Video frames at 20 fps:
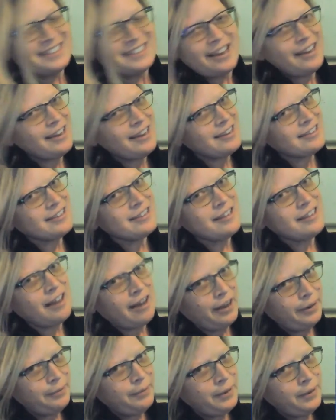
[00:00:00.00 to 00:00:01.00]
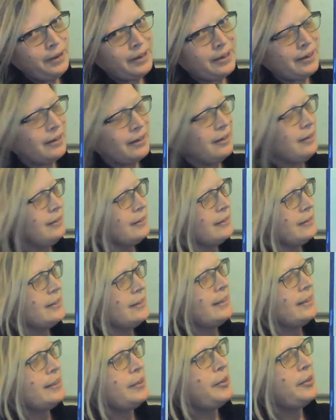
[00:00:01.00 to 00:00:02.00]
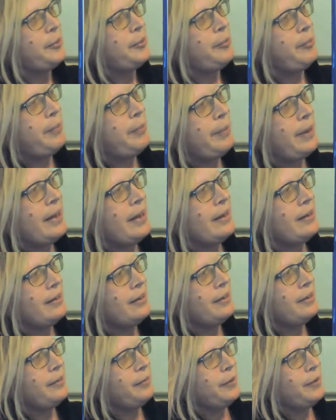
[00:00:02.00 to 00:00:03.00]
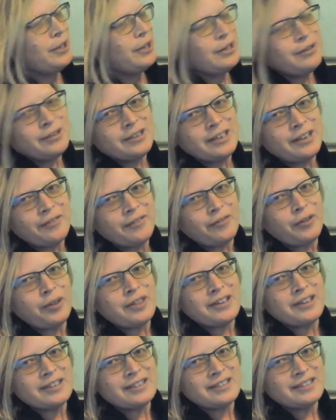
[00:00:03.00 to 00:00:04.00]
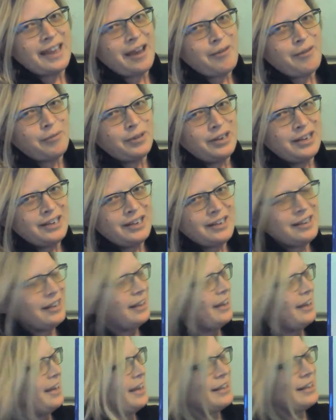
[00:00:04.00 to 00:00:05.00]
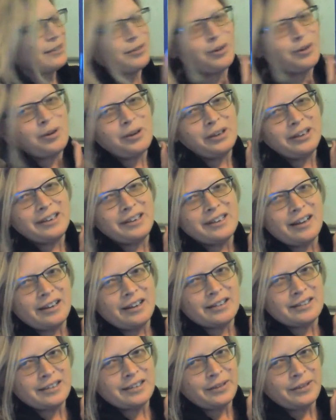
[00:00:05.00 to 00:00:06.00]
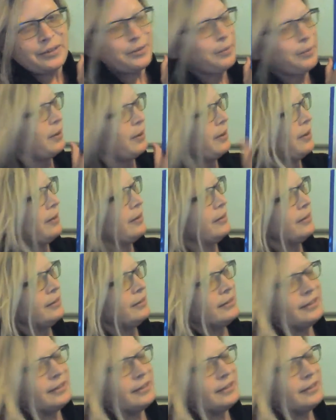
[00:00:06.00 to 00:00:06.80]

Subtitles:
Seg is not a word, but we're using it for this sounding, and it's called a nonsense word.